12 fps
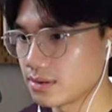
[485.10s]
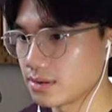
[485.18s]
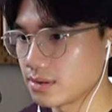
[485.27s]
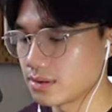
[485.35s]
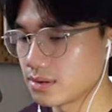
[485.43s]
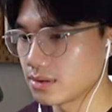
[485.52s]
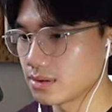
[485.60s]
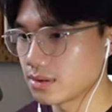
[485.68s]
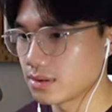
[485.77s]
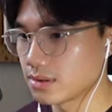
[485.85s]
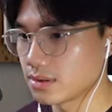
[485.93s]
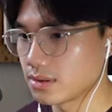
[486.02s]

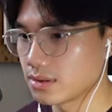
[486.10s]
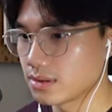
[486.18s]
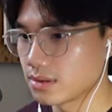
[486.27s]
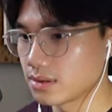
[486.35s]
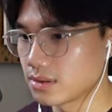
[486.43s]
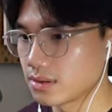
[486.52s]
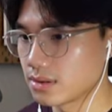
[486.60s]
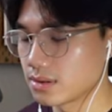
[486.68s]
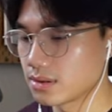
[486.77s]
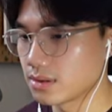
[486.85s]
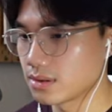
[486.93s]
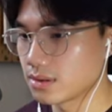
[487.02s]

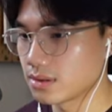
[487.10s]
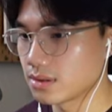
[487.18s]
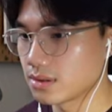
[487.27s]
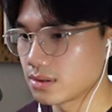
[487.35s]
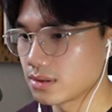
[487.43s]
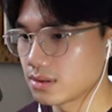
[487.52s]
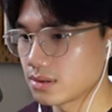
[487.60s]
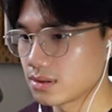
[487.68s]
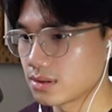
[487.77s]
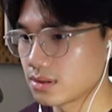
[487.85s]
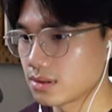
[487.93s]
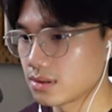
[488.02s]

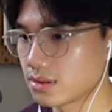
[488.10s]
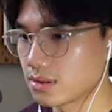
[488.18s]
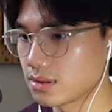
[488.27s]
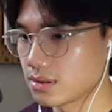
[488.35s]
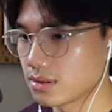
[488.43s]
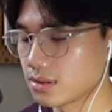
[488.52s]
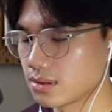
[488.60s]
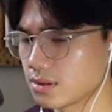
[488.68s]
No one is speaking in this clip.